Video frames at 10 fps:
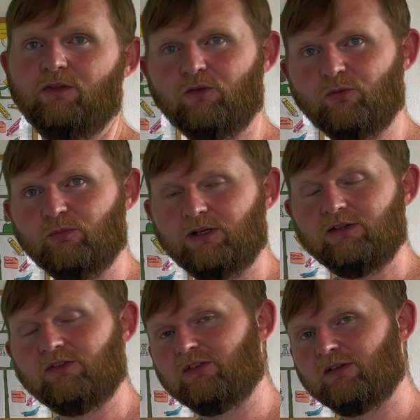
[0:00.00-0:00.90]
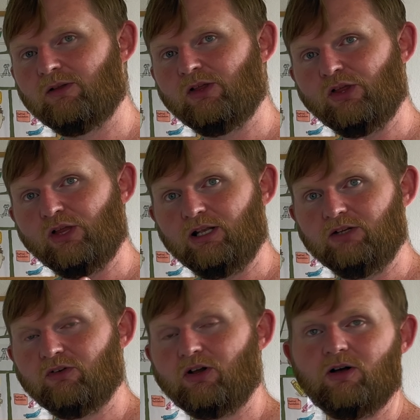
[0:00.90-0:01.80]
So please
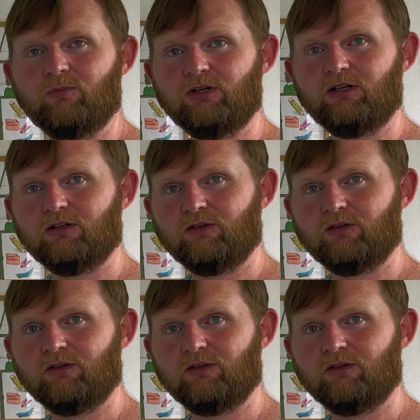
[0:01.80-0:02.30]
leave a comment.